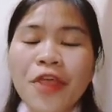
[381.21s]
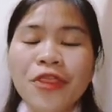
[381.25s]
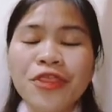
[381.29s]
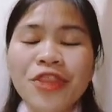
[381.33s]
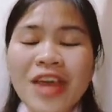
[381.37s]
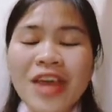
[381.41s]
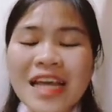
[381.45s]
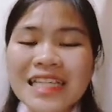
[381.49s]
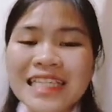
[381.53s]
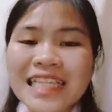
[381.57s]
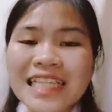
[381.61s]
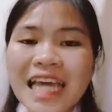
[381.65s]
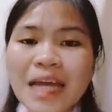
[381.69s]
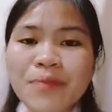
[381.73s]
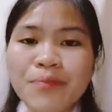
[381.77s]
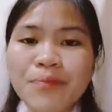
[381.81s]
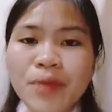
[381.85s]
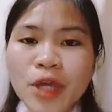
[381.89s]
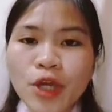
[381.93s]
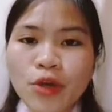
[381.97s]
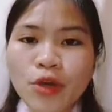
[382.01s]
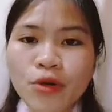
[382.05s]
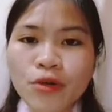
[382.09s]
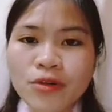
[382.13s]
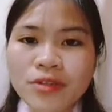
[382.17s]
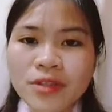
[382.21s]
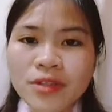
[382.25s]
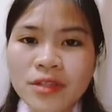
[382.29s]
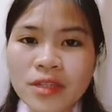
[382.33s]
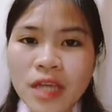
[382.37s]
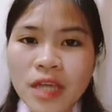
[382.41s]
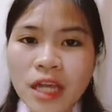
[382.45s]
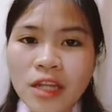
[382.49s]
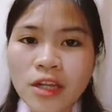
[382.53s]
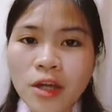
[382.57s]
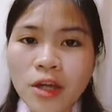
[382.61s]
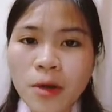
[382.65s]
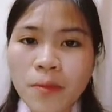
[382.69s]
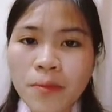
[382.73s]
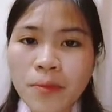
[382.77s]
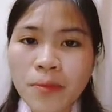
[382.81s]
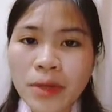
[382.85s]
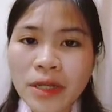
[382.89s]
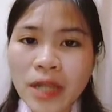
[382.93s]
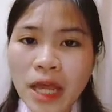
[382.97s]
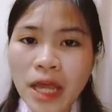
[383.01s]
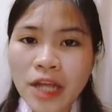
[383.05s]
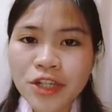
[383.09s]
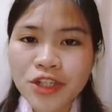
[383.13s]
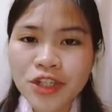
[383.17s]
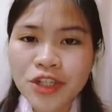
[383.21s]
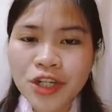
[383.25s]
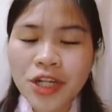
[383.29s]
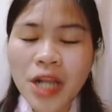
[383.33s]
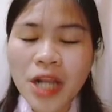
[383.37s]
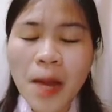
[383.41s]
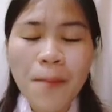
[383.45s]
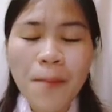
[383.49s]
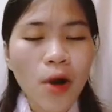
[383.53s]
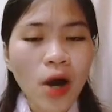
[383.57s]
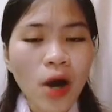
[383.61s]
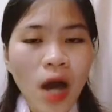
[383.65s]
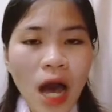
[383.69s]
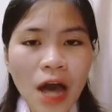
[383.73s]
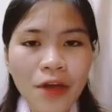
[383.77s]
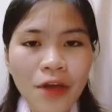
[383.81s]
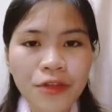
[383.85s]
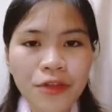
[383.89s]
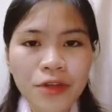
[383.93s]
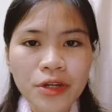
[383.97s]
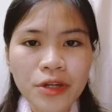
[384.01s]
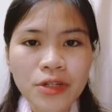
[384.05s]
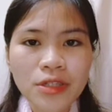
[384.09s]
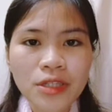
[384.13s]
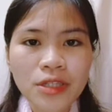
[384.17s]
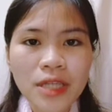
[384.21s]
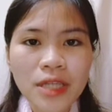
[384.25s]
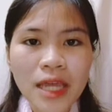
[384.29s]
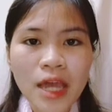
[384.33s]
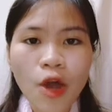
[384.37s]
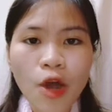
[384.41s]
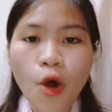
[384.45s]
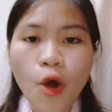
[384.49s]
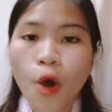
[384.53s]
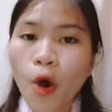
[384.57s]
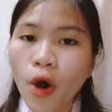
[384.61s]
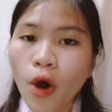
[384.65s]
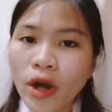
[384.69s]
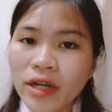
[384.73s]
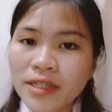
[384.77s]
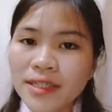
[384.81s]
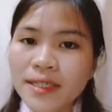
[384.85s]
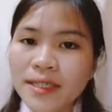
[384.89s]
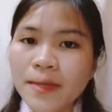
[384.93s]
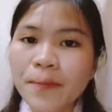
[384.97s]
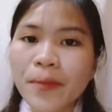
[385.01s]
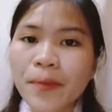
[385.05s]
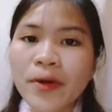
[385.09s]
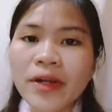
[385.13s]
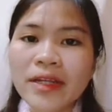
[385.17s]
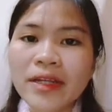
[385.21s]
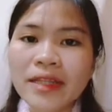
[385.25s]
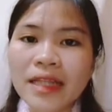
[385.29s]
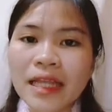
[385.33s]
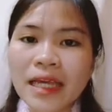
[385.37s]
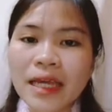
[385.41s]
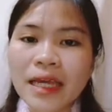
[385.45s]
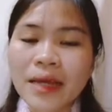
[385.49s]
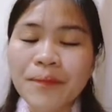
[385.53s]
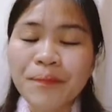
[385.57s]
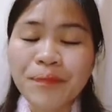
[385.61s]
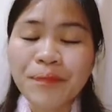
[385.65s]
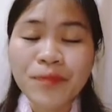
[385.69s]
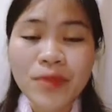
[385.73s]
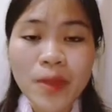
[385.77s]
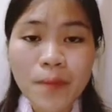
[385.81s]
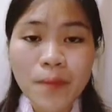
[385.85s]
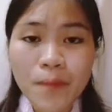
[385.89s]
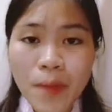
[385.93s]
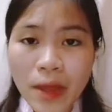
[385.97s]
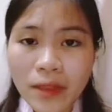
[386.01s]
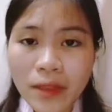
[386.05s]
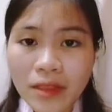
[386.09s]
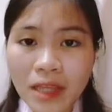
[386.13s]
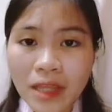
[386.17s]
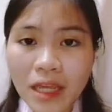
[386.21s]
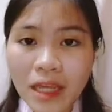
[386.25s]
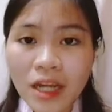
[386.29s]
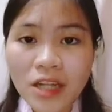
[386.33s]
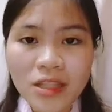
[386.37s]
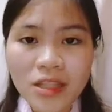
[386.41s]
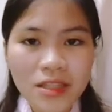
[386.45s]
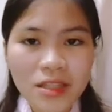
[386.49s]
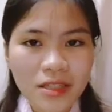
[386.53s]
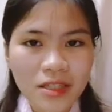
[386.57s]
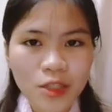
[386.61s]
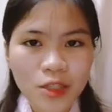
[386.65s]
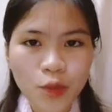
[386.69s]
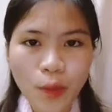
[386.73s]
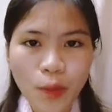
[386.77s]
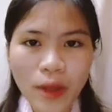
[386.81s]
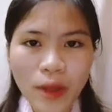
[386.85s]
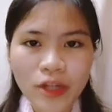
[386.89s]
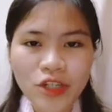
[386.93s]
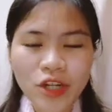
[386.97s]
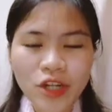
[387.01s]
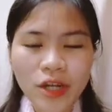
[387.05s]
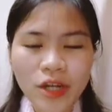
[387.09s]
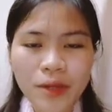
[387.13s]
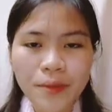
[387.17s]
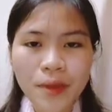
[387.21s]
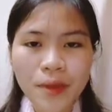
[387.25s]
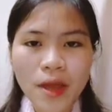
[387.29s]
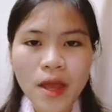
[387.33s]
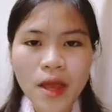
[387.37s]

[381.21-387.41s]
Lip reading: This can be used in combination among others or separately, depending on the situation.